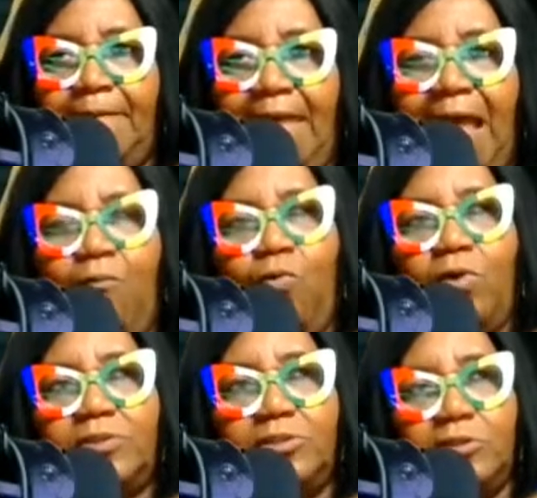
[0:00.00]
I
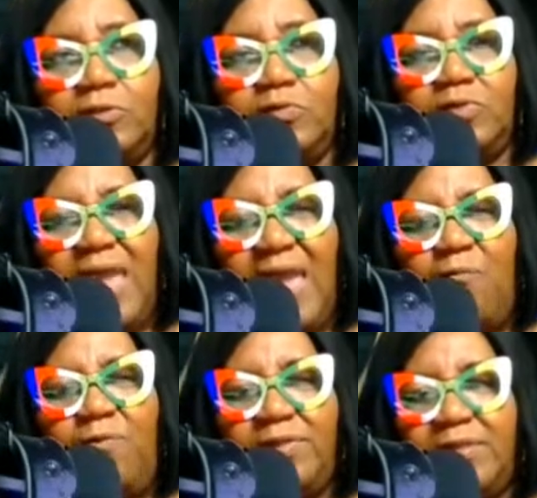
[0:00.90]
want to use
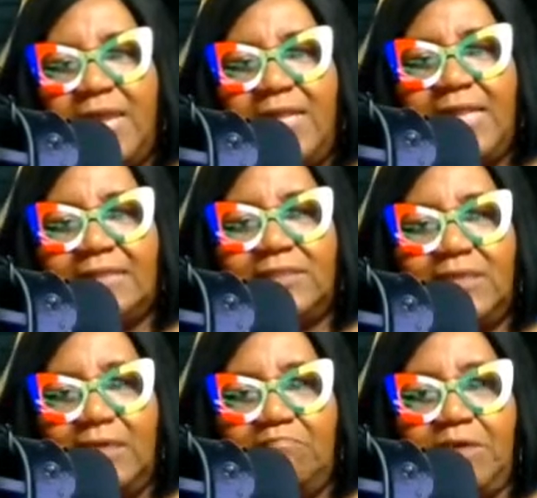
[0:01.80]
everything that's
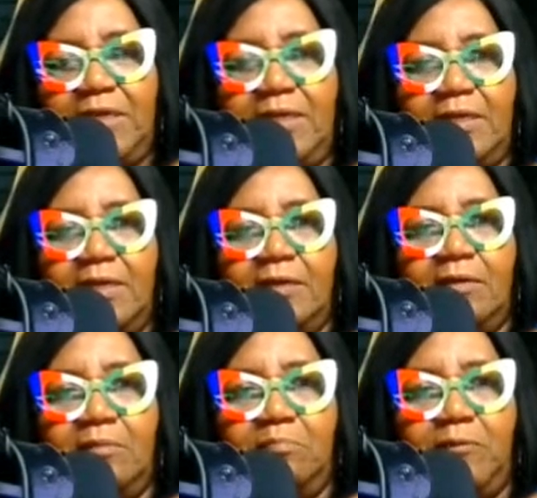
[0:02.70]
in me
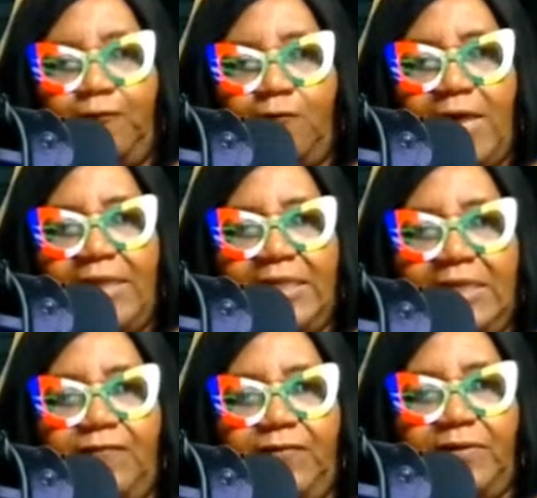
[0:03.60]
before I
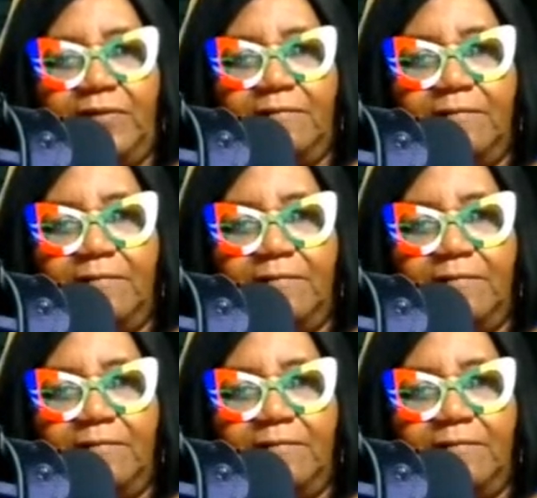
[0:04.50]
leave here.